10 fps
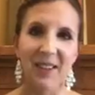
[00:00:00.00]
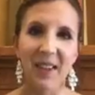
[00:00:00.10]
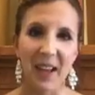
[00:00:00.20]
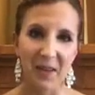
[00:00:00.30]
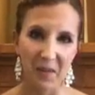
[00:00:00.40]
So
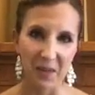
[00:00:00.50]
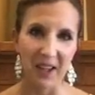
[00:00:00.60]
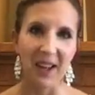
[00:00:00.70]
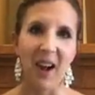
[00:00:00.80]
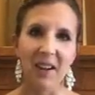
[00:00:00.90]
that's a
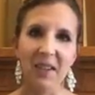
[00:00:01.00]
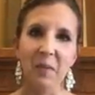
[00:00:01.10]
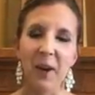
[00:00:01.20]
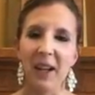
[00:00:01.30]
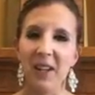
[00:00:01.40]
really
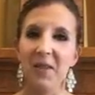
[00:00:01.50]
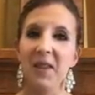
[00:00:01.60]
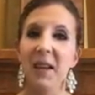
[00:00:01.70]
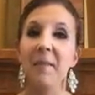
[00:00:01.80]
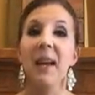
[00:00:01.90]
awesome way to use
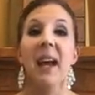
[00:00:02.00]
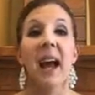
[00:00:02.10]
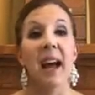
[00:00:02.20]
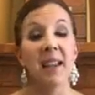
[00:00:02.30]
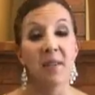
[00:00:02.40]
them.
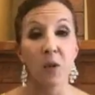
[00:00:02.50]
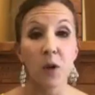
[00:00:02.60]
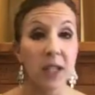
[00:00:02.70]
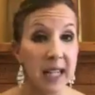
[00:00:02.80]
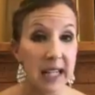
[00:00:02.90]
And then of
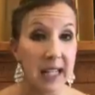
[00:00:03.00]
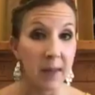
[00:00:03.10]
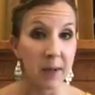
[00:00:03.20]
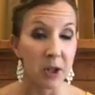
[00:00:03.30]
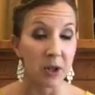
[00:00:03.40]
course taking
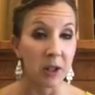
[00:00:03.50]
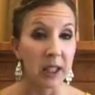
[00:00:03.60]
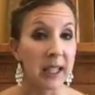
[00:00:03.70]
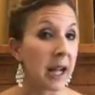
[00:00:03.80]
them internally.